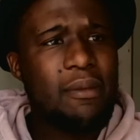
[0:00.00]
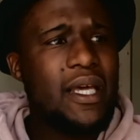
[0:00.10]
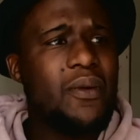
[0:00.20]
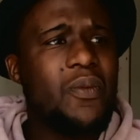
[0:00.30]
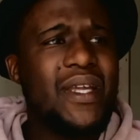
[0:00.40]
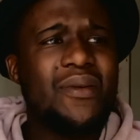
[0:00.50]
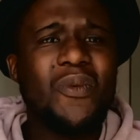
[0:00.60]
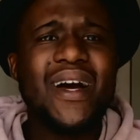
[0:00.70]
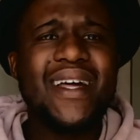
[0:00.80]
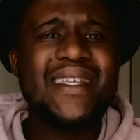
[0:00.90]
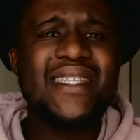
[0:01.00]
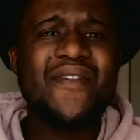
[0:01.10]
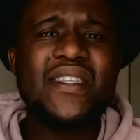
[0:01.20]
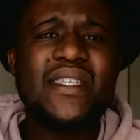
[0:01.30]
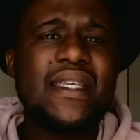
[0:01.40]
I'm like, wait, what kind of
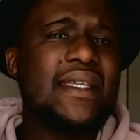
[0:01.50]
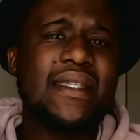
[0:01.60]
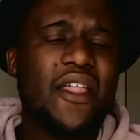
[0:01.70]
service is this?